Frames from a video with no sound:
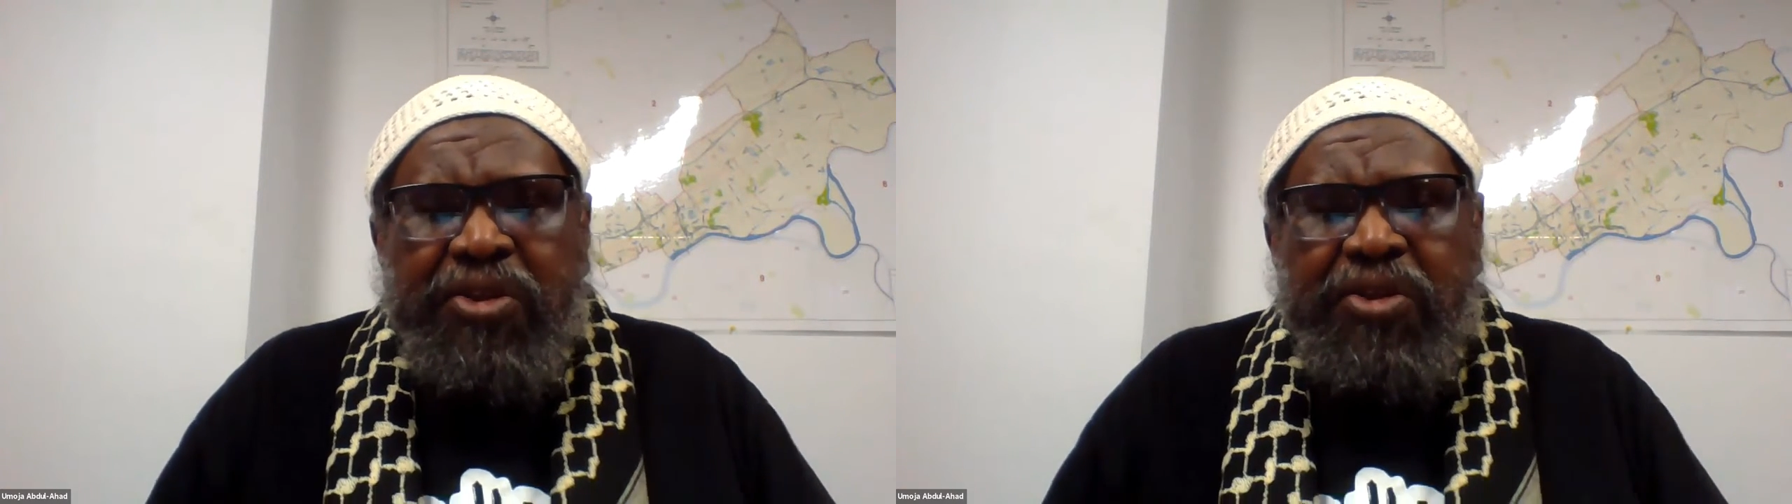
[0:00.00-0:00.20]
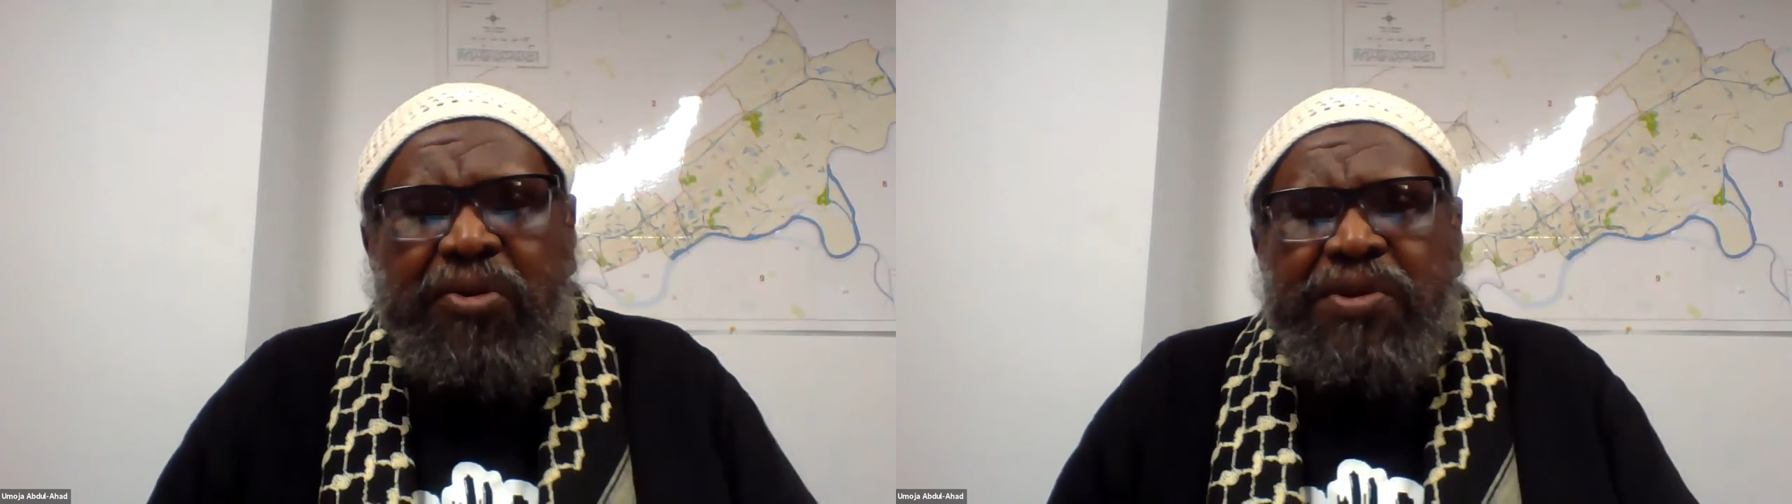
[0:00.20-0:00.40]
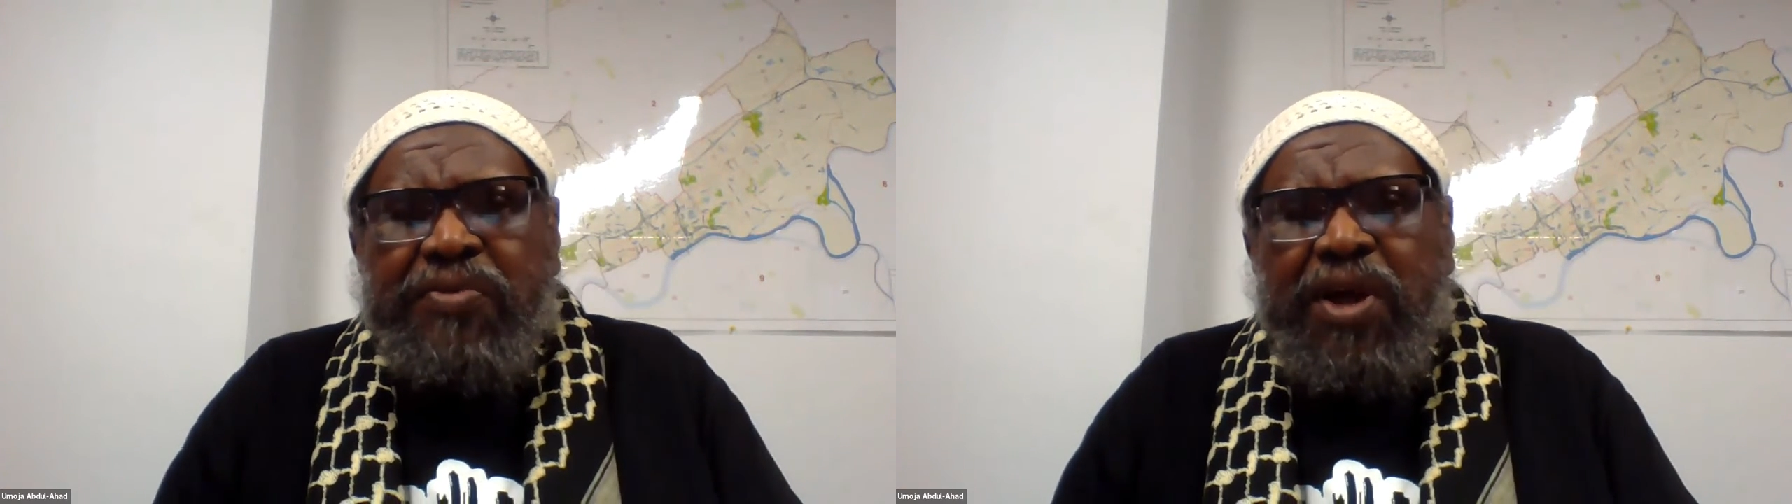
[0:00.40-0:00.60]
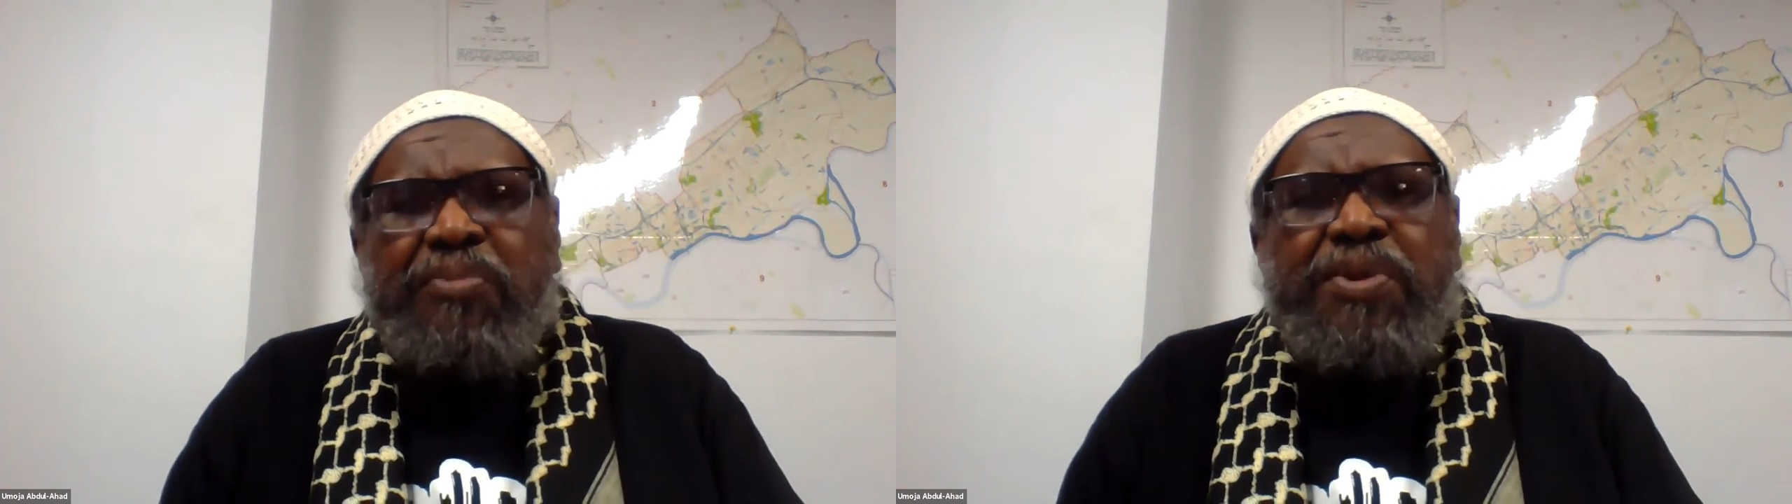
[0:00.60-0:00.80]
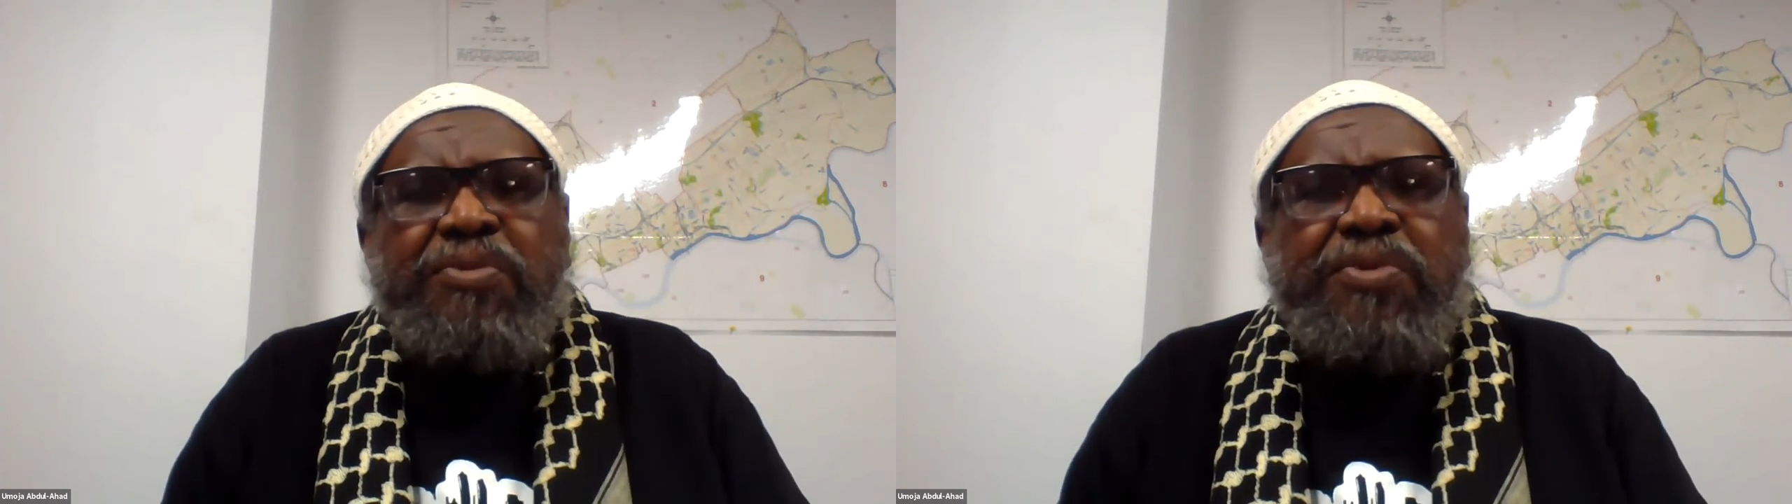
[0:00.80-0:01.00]

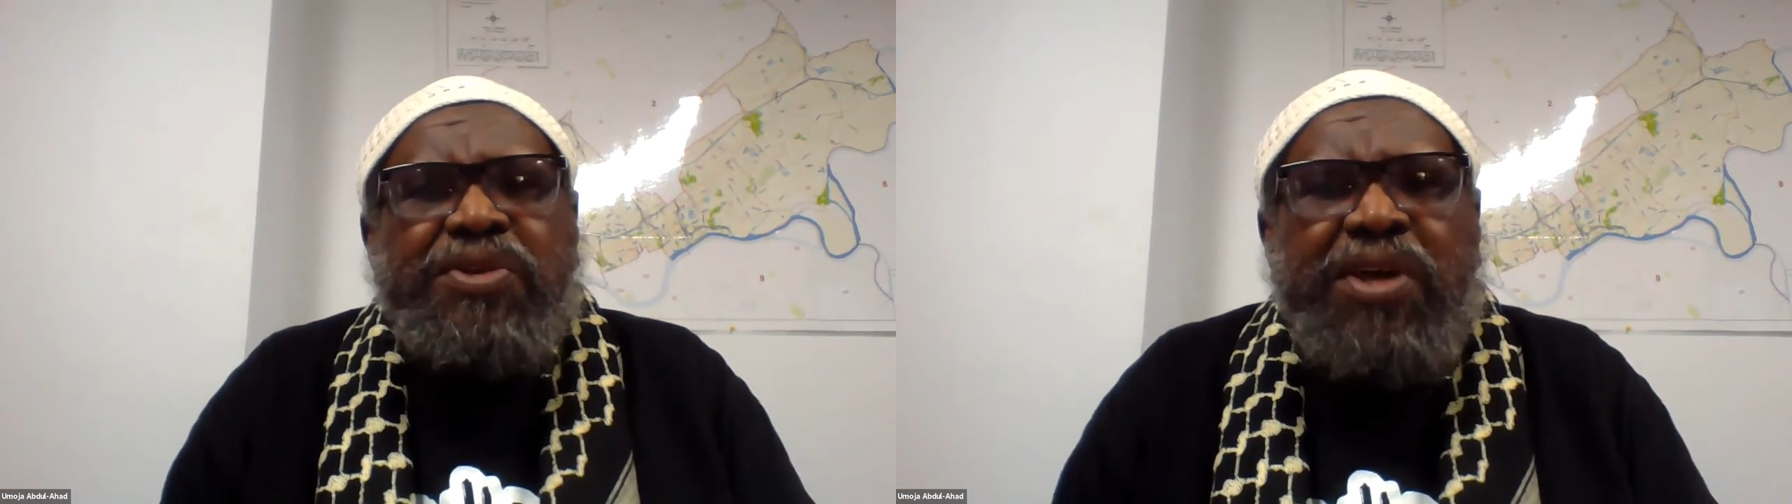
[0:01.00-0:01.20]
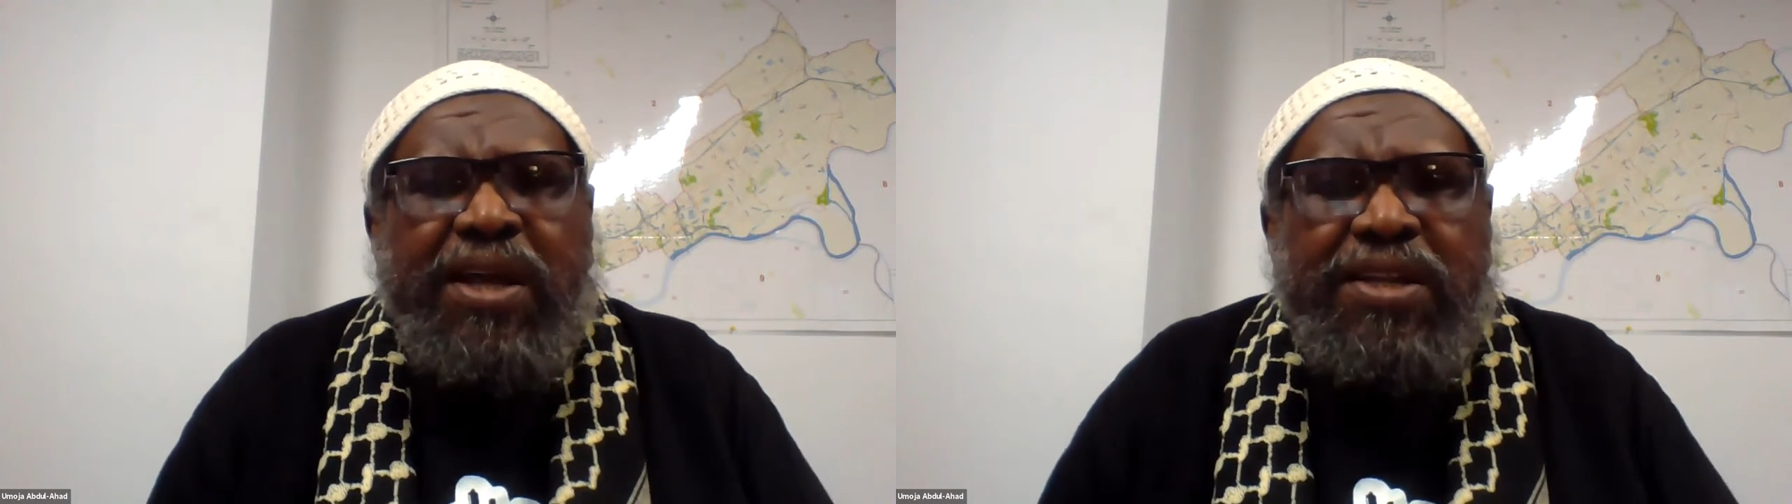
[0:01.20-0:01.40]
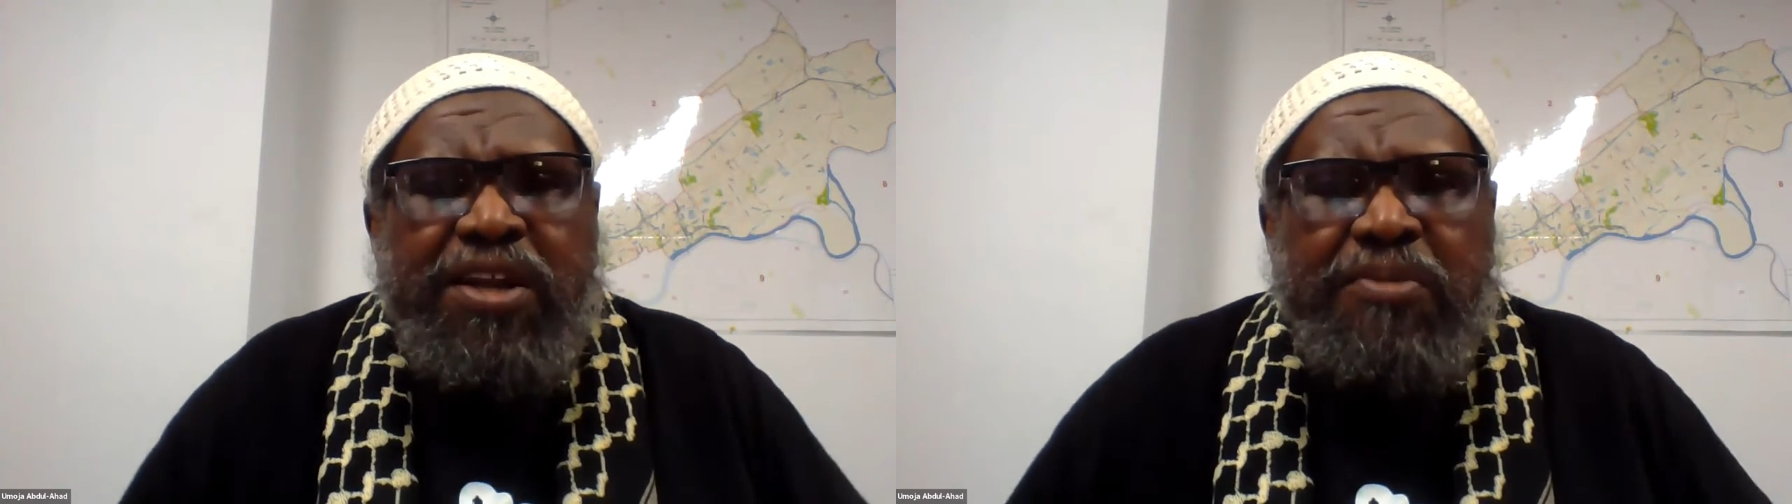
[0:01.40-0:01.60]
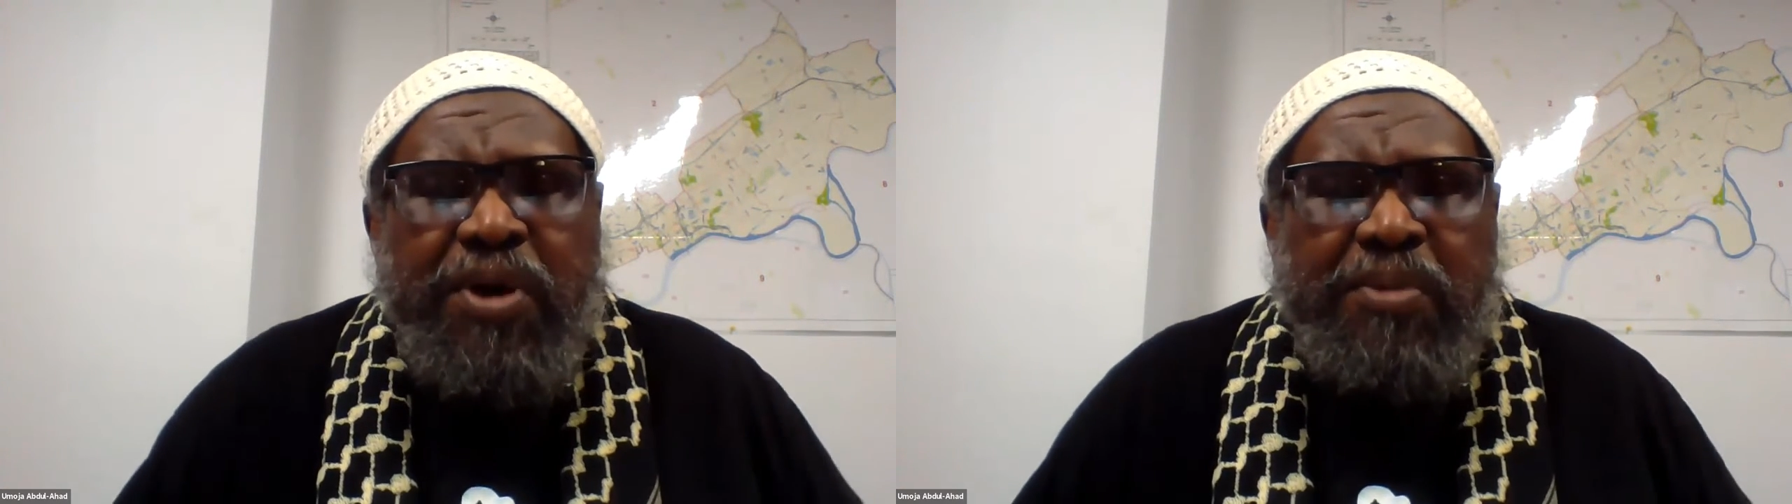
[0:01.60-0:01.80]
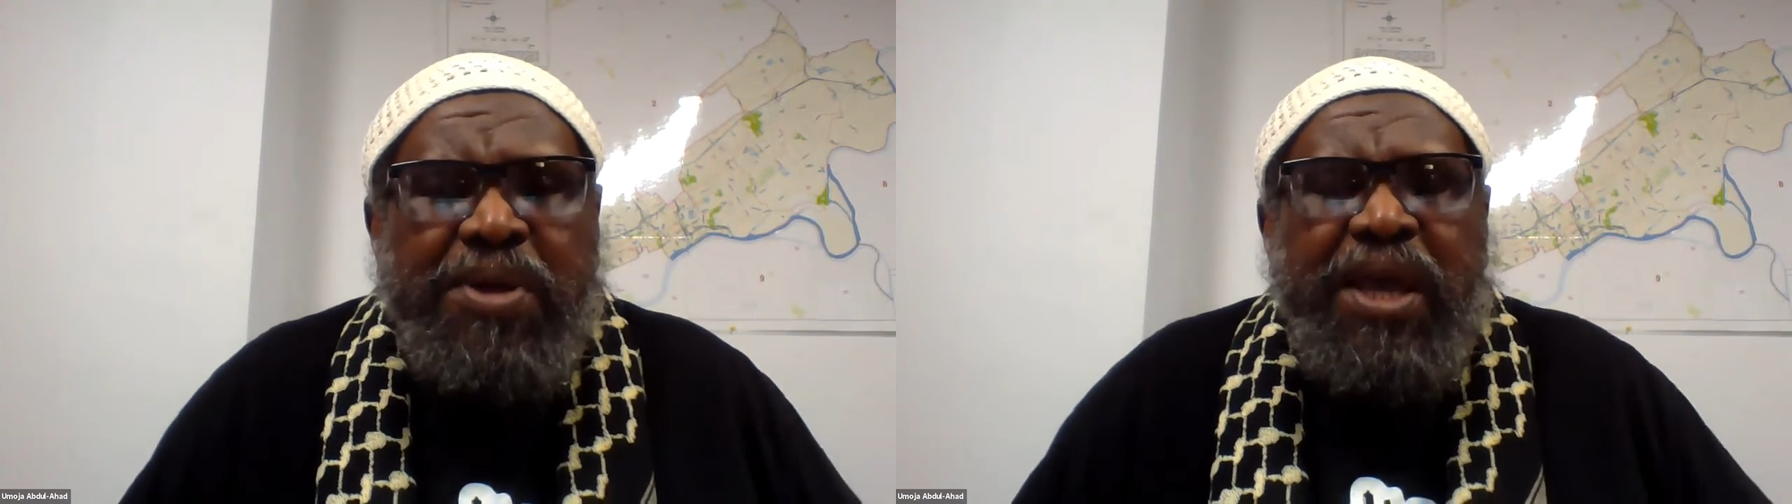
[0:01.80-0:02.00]
developing the recycling and
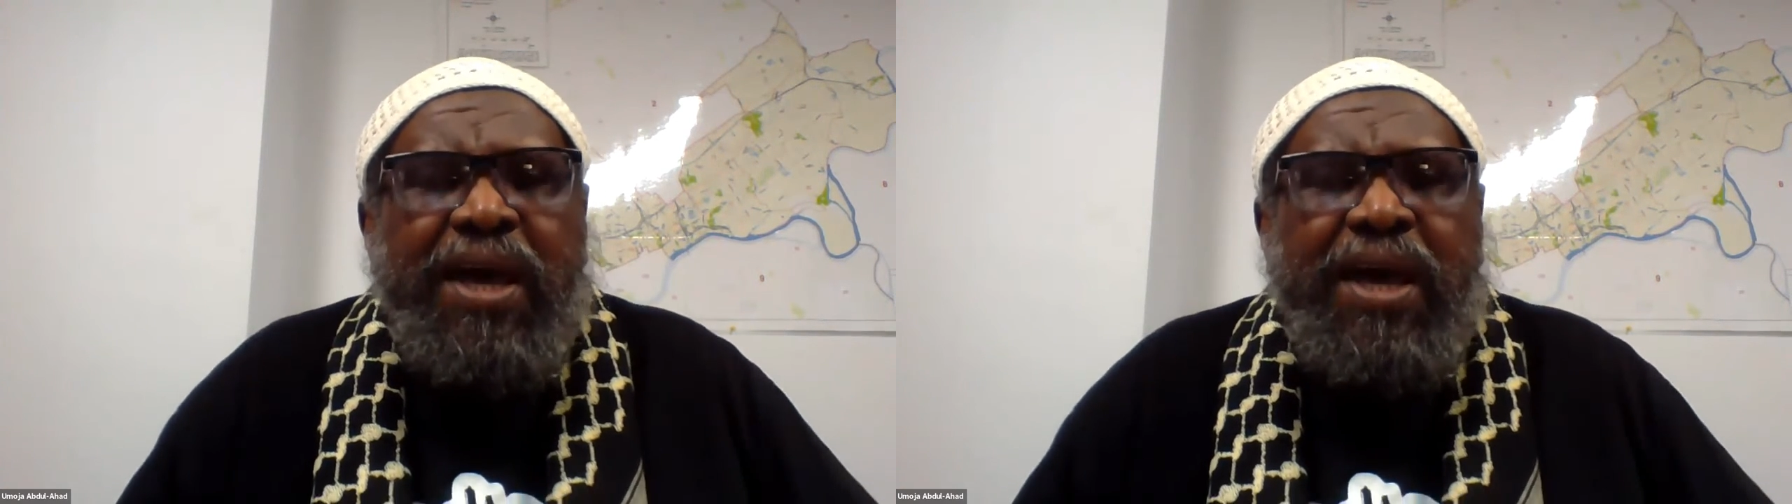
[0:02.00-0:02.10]
public